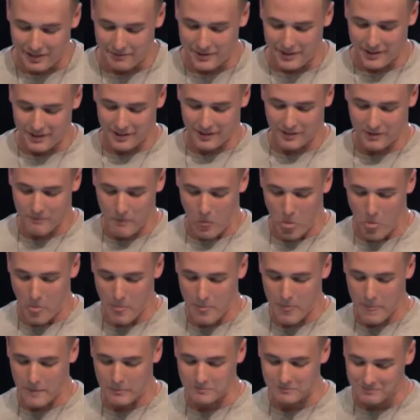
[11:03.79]
y'all.
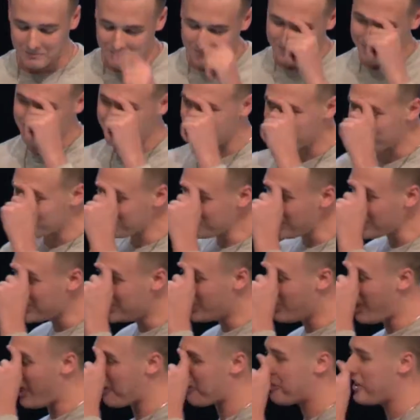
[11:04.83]

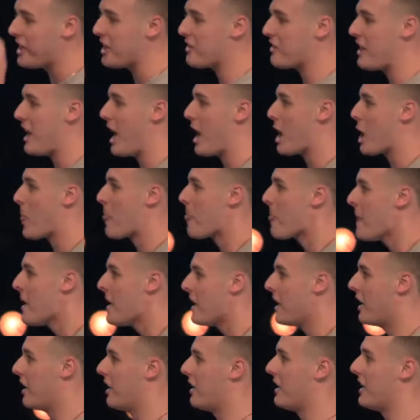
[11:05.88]
I think that
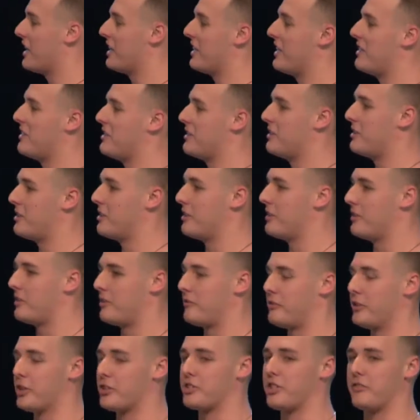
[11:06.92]
in the
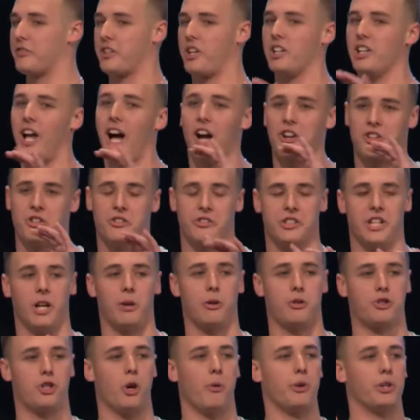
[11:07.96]
verse of Colossians that I was
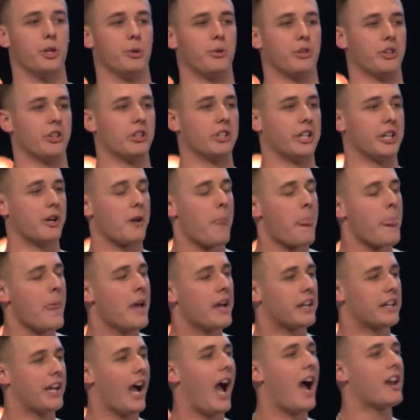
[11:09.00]
showing you earlier,
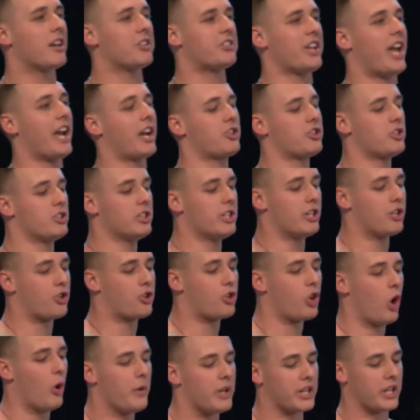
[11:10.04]
God is actually
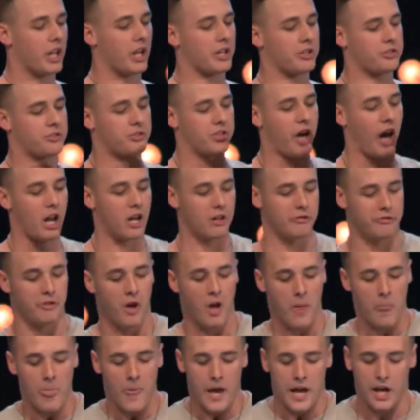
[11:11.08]
showing us kind of
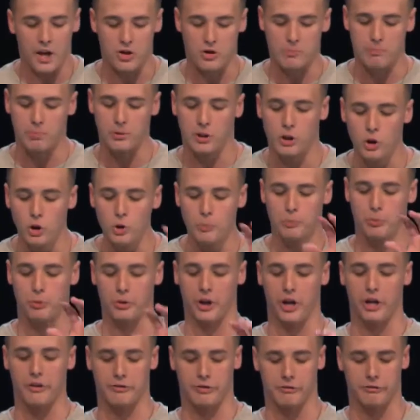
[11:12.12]
his
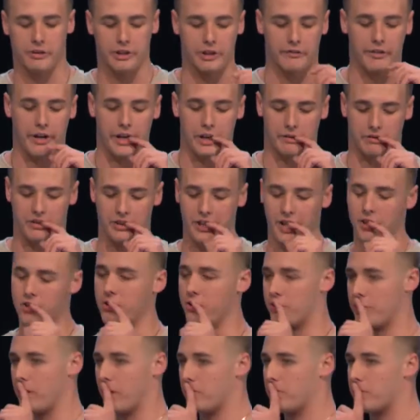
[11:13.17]
blueprint for renovating
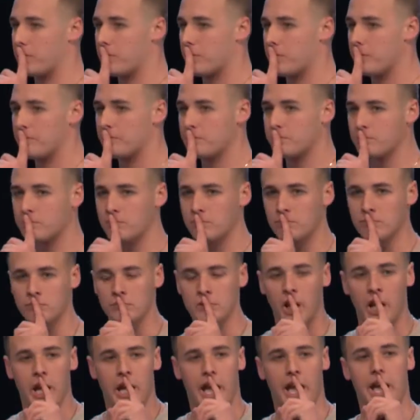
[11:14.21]
relationships.
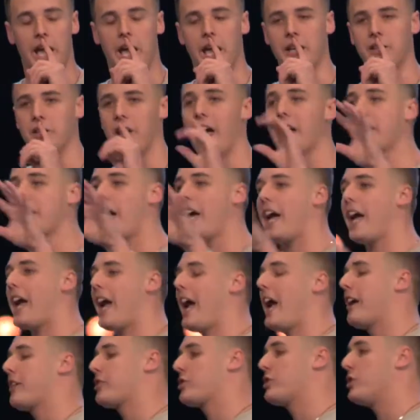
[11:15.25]
And like I
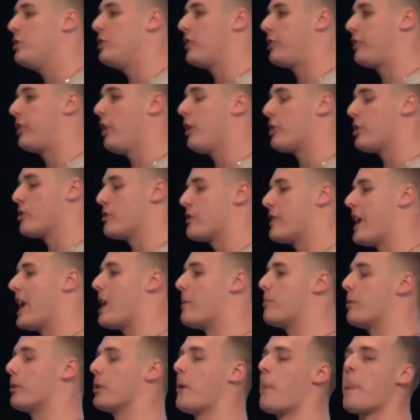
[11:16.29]
asked you to tell your
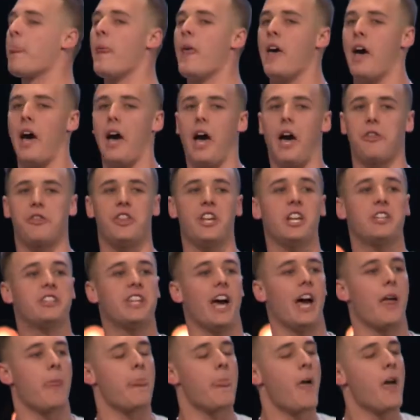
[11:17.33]
neighbor, I think
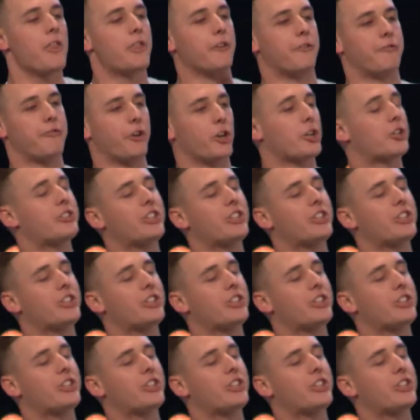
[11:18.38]
that the first